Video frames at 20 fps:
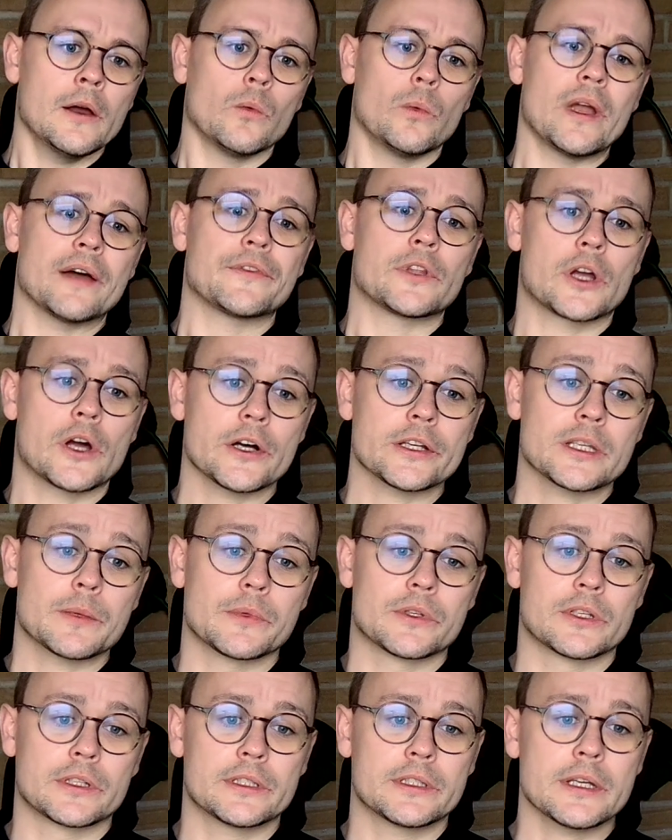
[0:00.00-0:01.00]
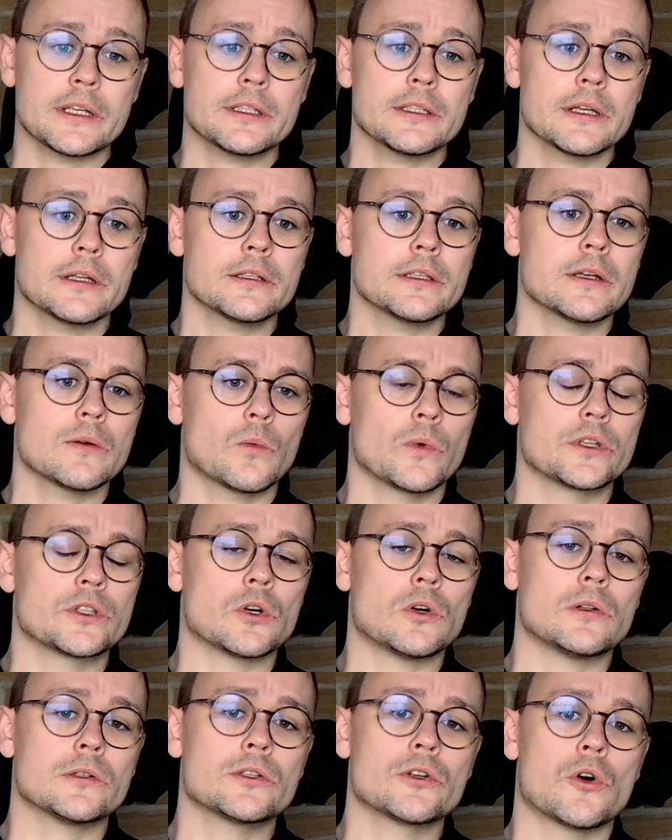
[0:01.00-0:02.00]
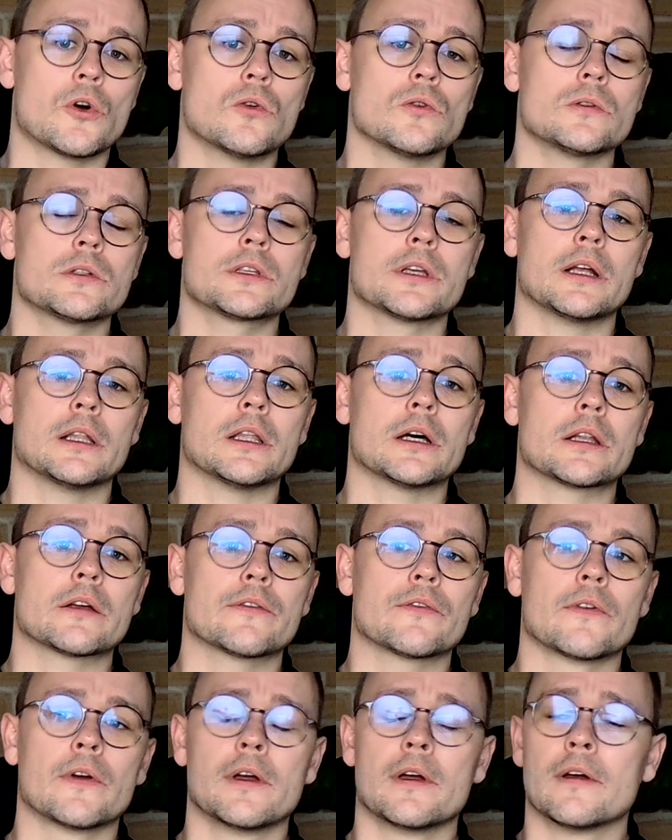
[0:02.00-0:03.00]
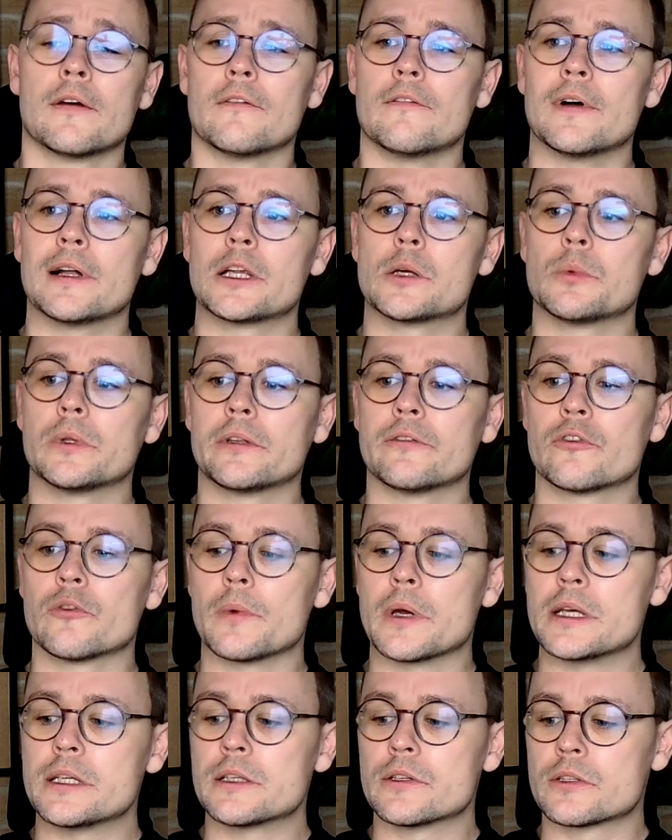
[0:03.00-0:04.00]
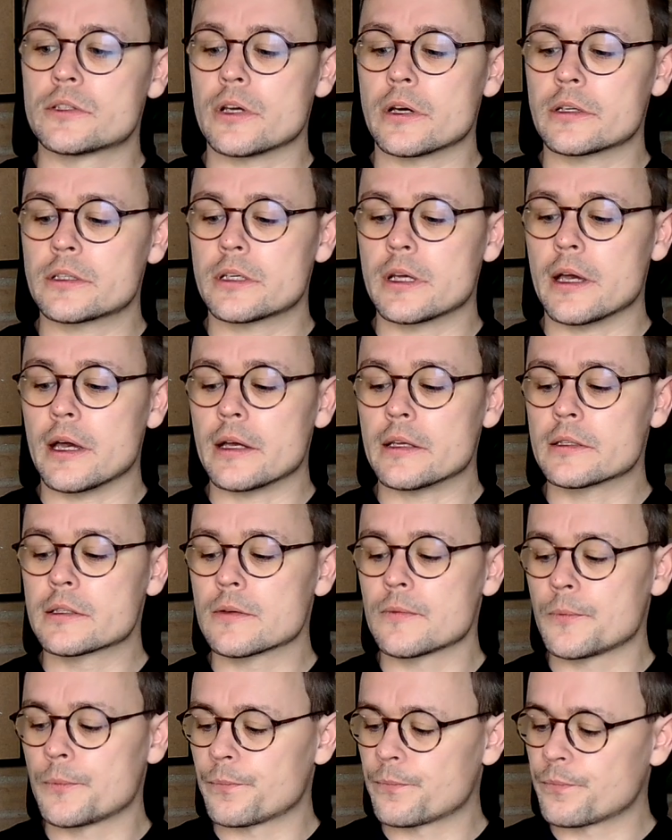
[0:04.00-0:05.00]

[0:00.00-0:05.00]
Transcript: We have the Customer Success Center, which also holds a lot of valuable information such as